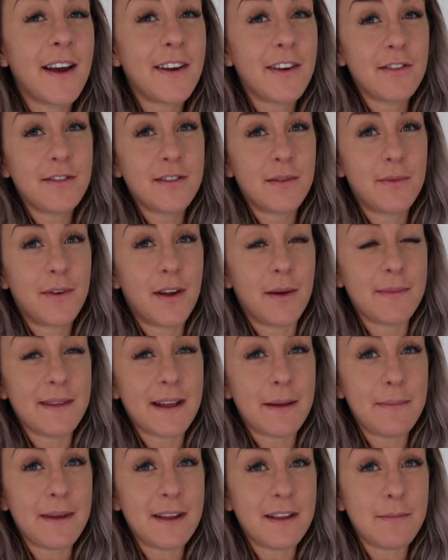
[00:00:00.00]
I know sometimes
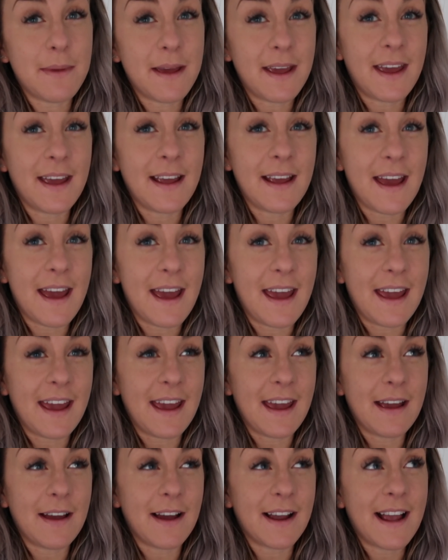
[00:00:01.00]
that means making
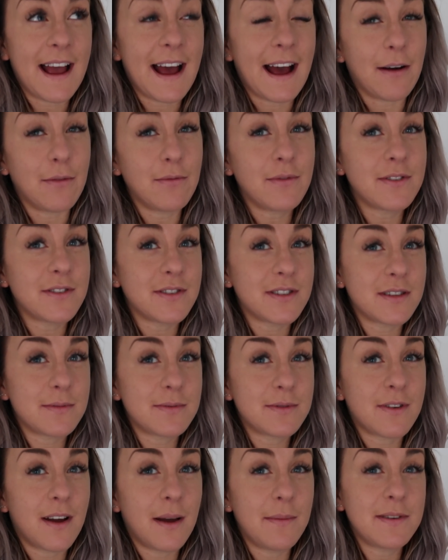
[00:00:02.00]
a account to
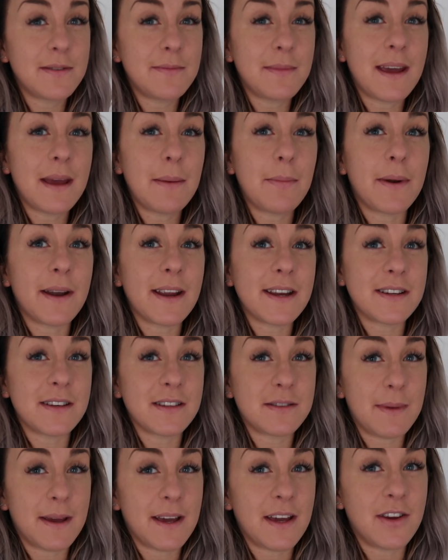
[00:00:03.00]
subscribe to me, but it
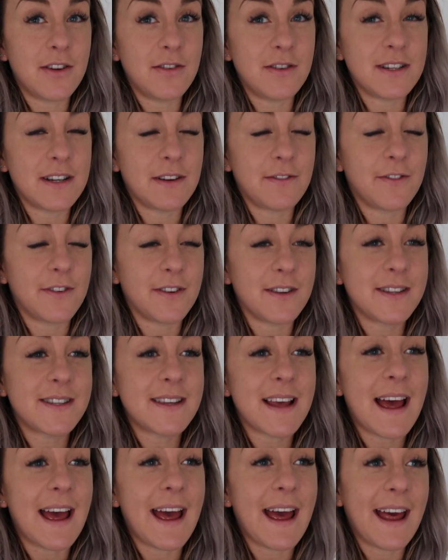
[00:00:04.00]
does make a huge difference,
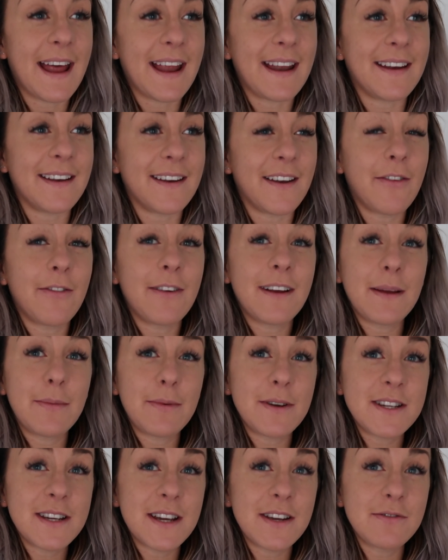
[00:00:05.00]
and I really
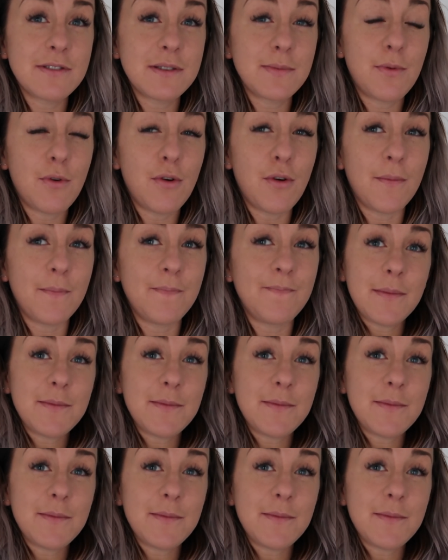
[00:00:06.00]
appreciate your support.